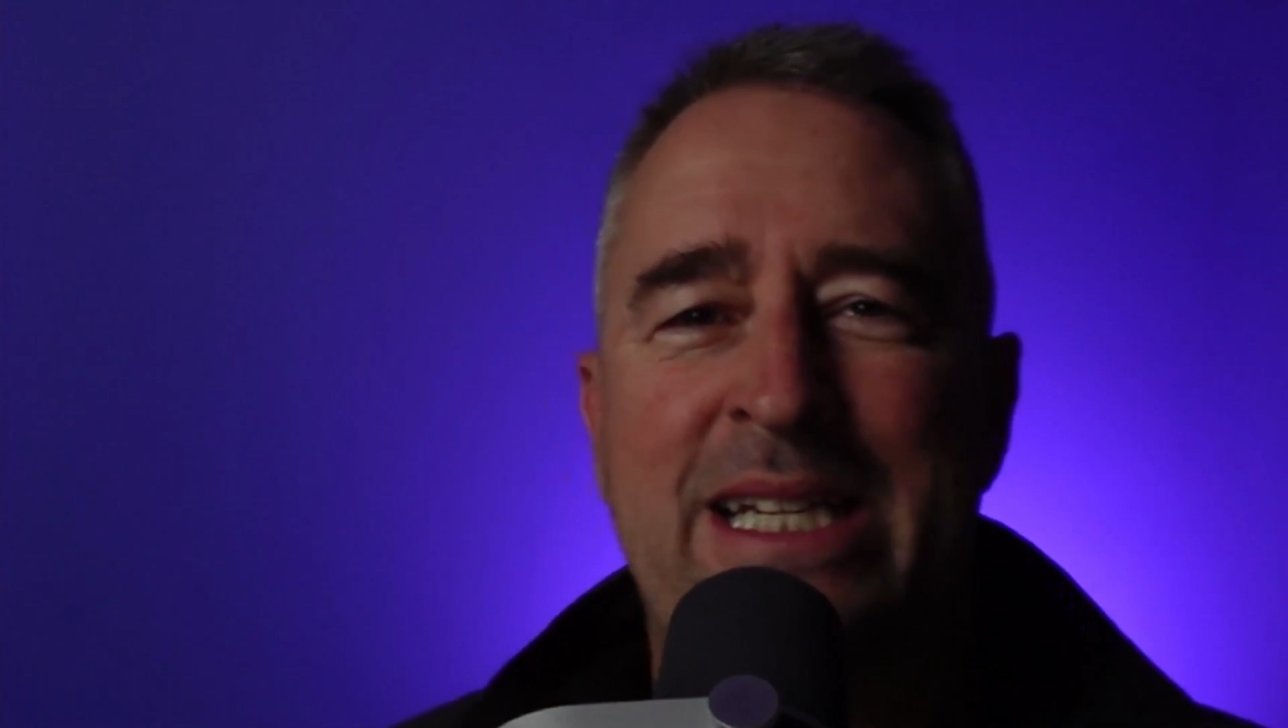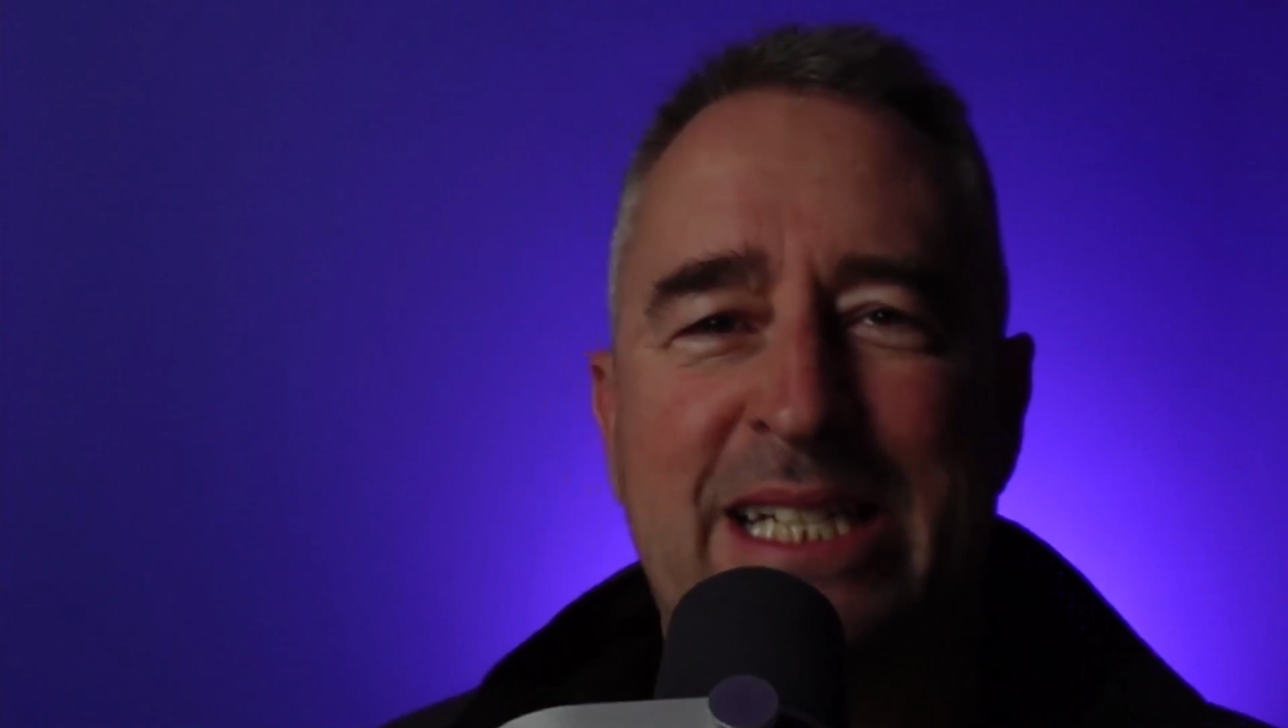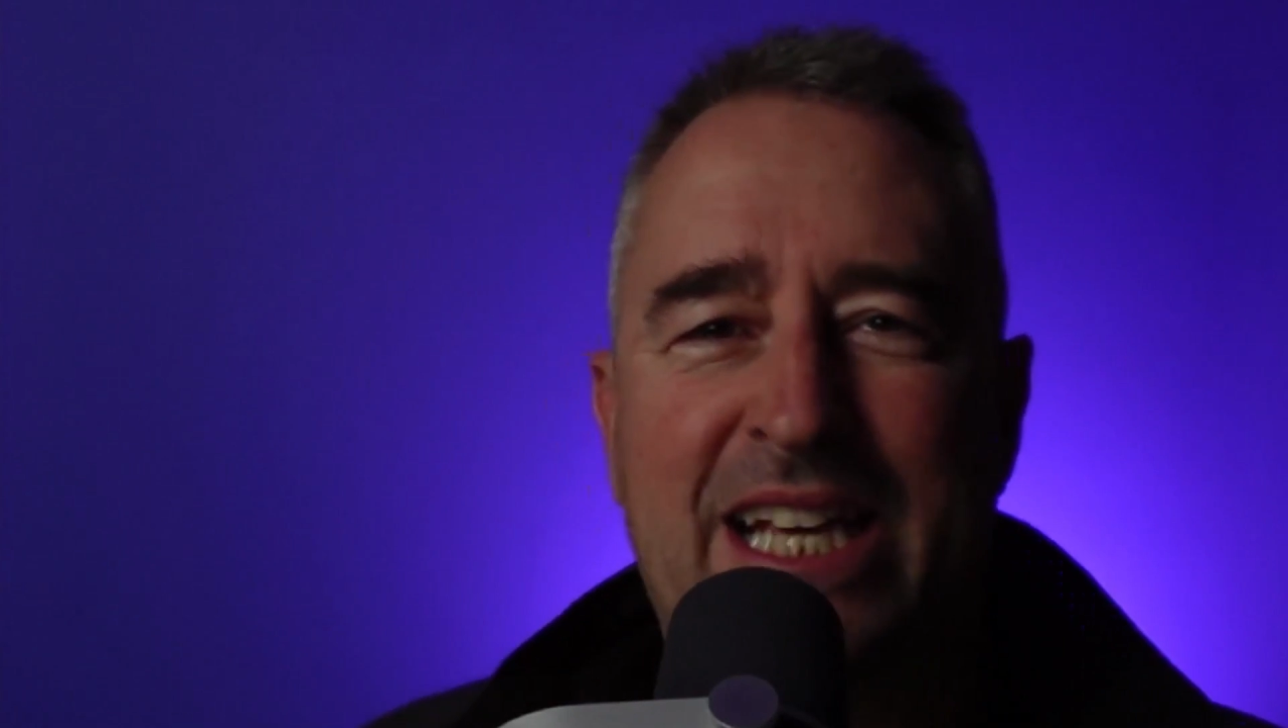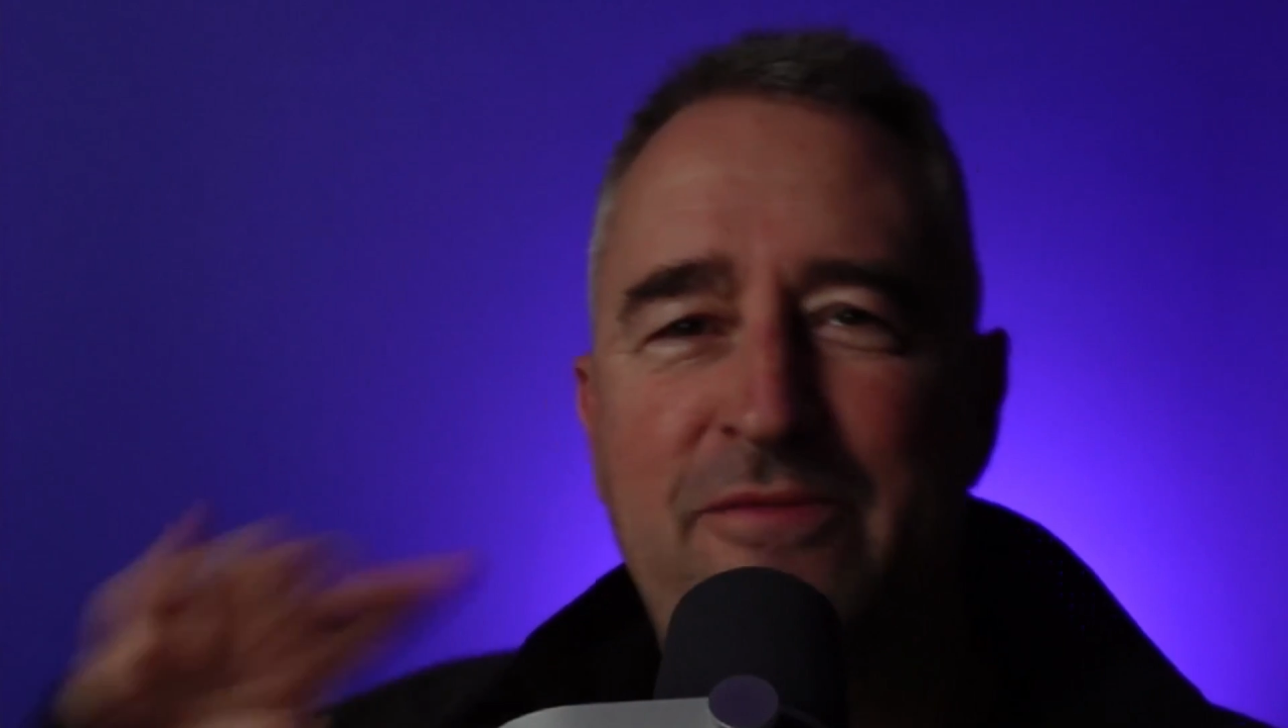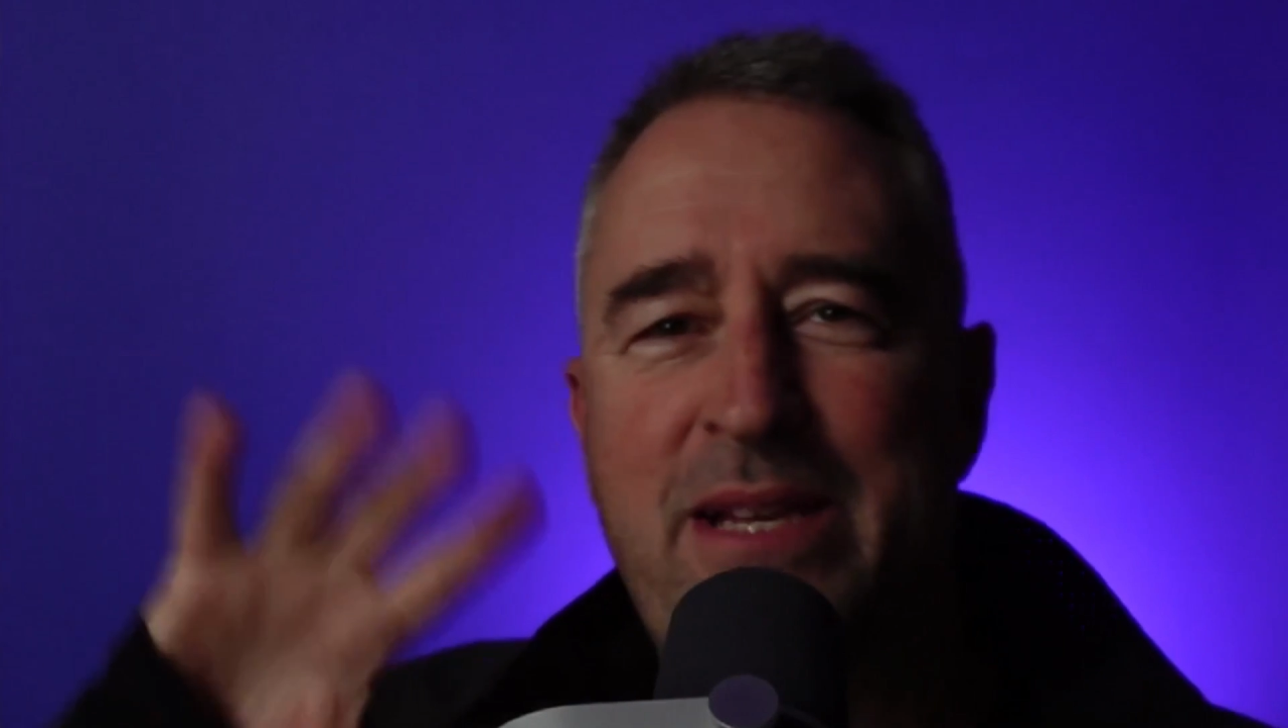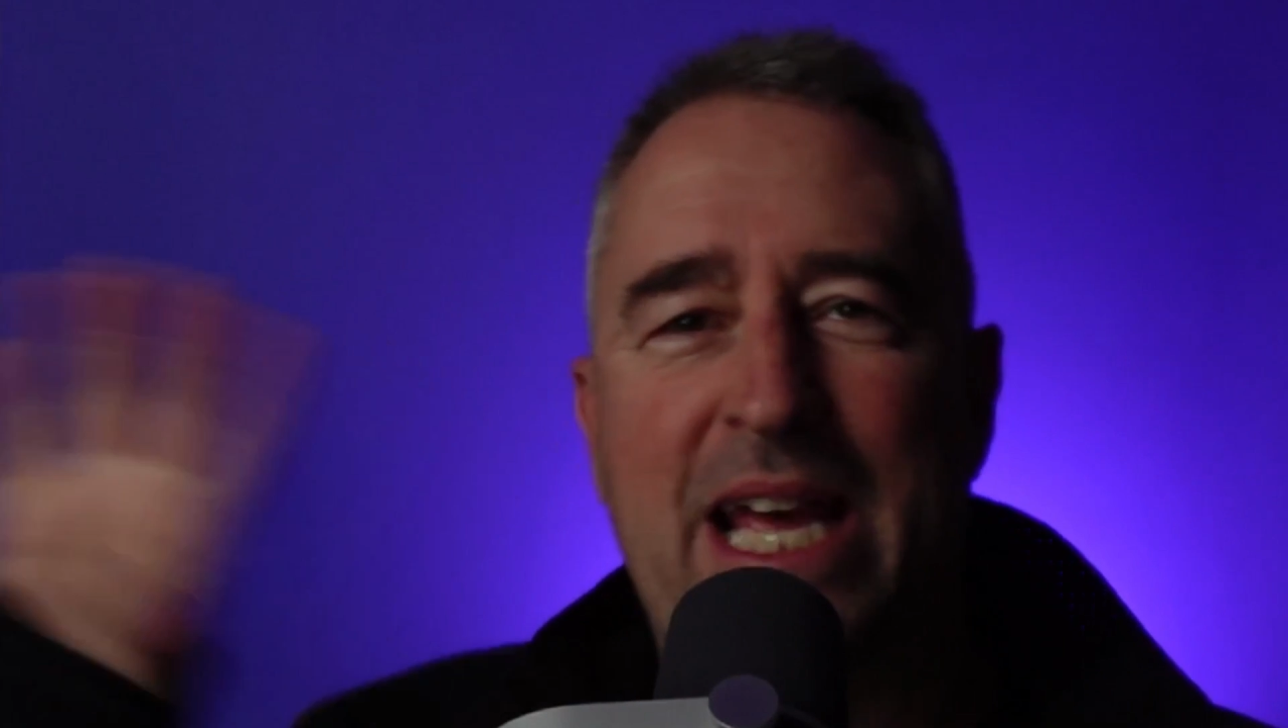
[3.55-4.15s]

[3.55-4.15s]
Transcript: to give me